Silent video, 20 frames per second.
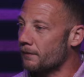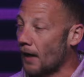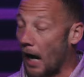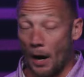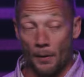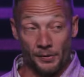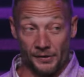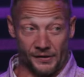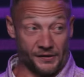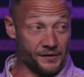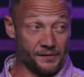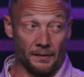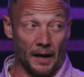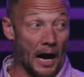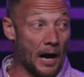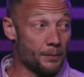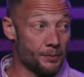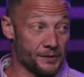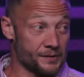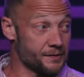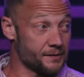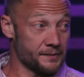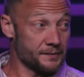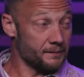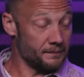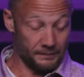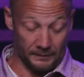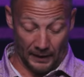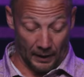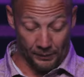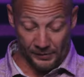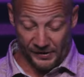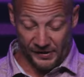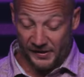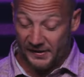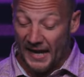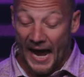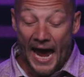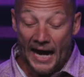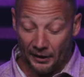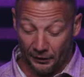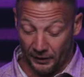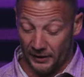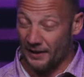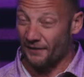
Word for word: I was, I was, I was staggering.